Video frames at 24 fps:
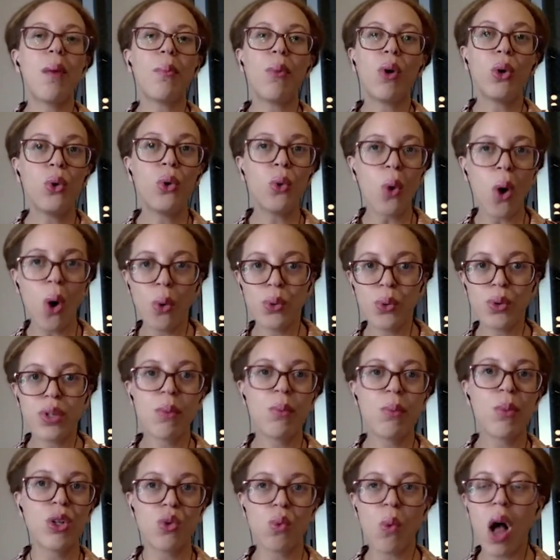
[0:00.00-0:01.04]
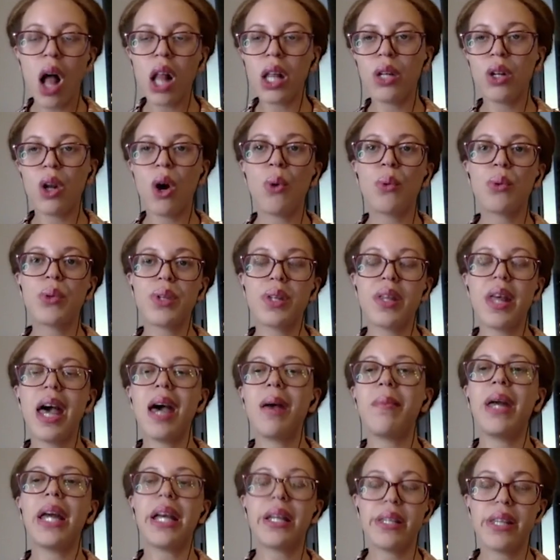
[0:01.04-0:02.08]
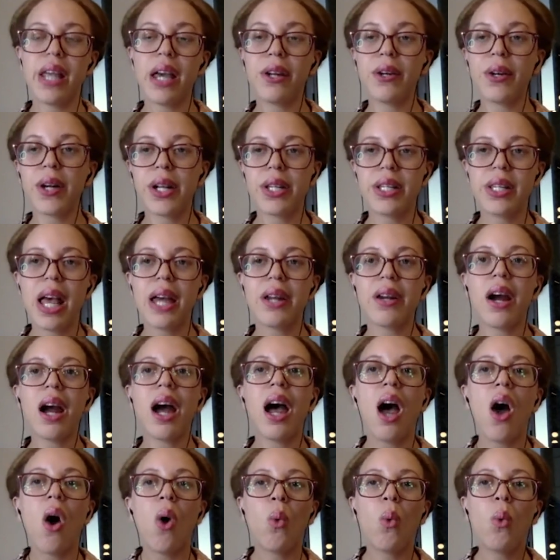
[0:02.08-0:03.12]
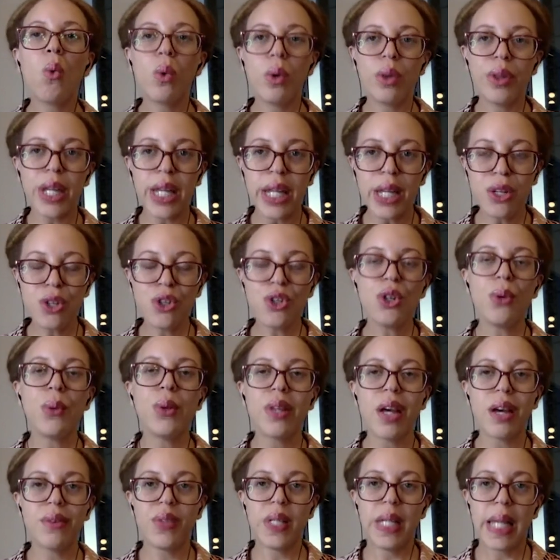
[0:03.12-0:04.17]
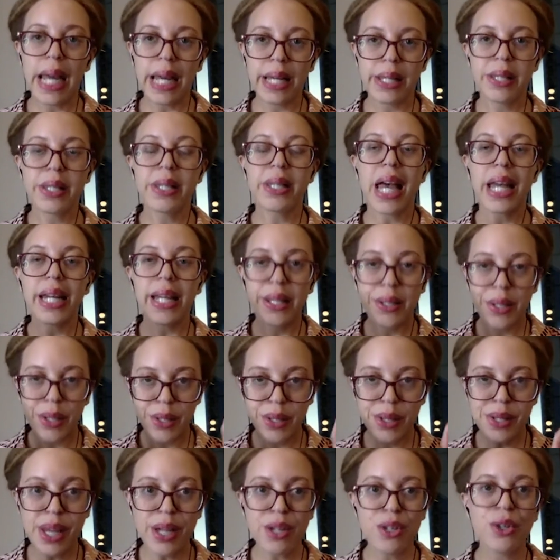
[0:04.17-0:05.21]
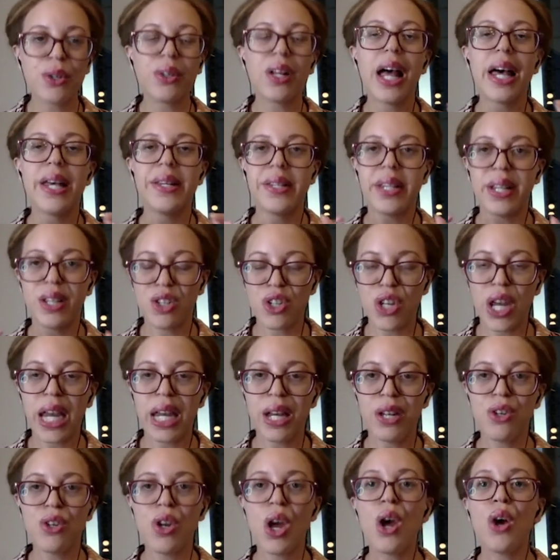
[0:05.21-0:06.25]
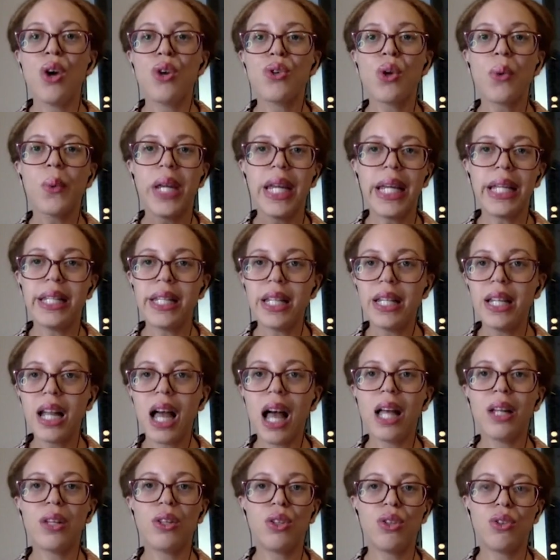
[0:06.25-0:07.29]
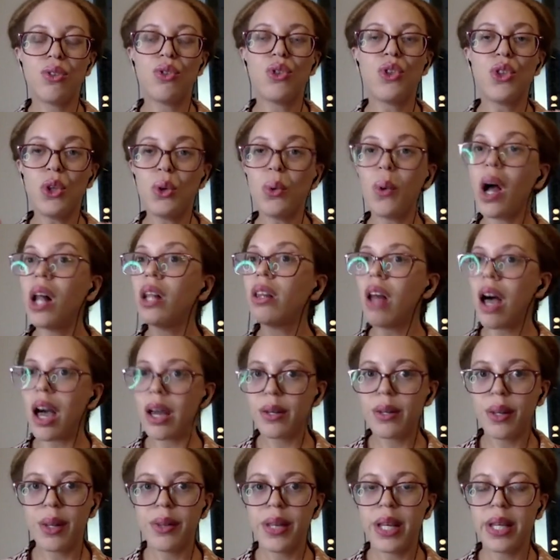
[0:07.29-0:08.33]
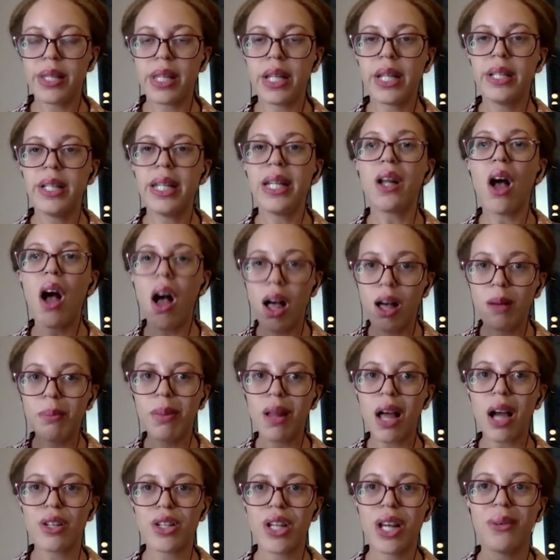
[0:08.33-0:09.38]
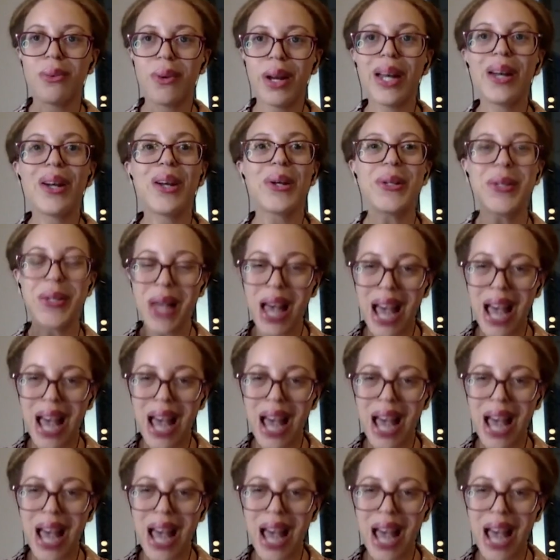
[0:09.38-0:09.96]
who owns them, which wallet owns them, et cetera, et cetera. The issue with FTX is that it's a centralized exchange. So it did not do a lot of the things that it did on blockchain rails,